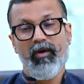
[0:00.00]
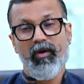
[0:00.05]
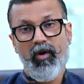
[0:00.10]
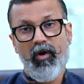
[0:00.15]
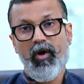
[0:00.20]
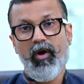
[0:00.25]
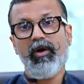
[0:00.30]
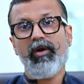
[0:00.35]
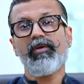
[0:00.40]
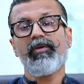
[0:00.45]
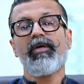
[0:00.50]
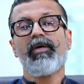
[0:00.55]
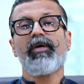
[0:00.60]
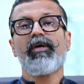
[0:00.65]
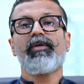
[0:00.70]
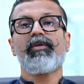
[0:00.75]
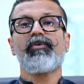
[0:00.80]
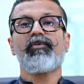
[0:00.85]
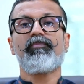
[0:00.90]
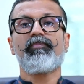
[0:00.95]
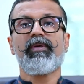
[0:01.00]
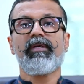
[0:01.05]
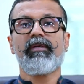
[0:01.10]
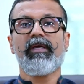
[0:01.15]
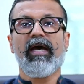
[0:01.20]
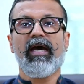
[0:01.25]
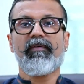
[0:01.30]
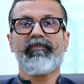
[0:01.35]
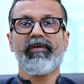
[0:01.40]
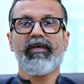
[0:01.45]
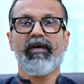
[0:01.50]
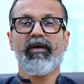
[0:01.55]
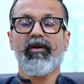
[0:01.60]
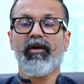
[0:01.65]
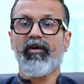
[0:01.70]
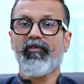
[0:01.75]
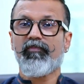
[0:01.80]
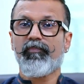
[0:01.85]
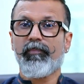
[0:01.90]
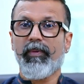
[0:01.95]
or you've been having a
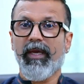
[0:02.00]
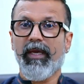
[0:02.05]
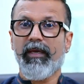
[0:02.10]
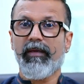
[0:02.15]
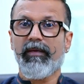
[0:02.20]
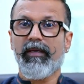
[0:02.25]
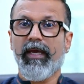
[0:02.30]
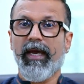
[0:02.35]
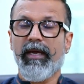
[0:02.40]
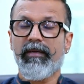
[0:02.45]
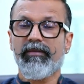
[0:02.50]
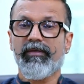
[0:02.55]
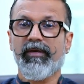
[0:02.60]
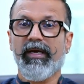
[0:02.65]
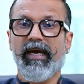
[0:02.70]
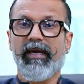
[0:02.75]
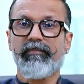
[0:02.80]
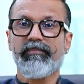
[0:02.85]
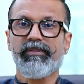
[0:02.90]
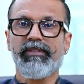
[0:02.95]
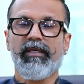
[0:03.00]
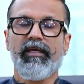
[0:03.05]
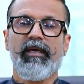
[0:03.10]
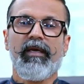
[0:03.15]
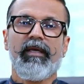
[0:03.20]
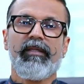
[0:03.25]
lot of pain and cramps,